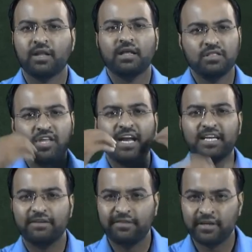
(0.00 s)
They are
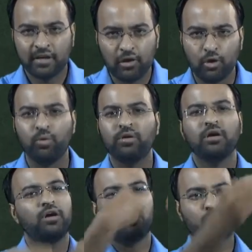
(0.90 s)
giving
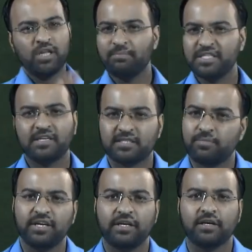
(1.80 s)
loan to the business
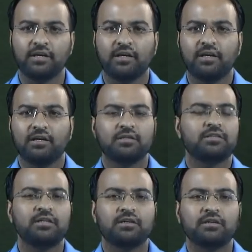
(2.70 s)
community.
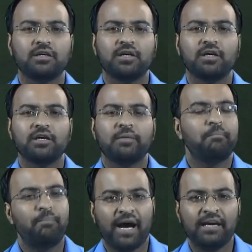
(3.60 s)
Sir,
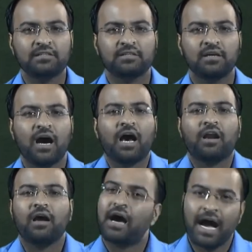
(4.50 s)
banks
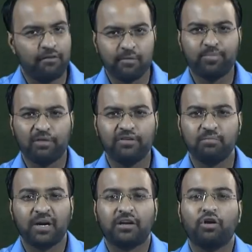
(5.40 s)
are having profit
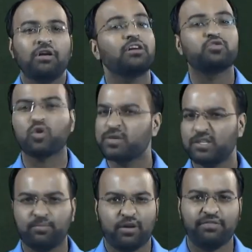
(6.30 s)
but not so much of
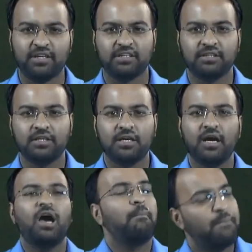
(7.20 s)
profit.
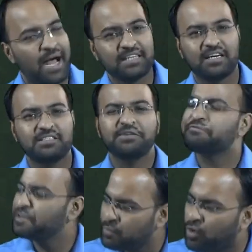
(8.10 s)
Banks are saying
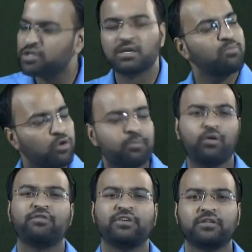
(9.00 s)
we want some more
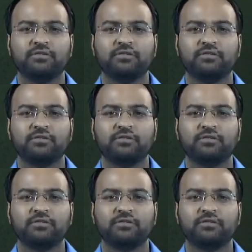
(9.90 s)
profit.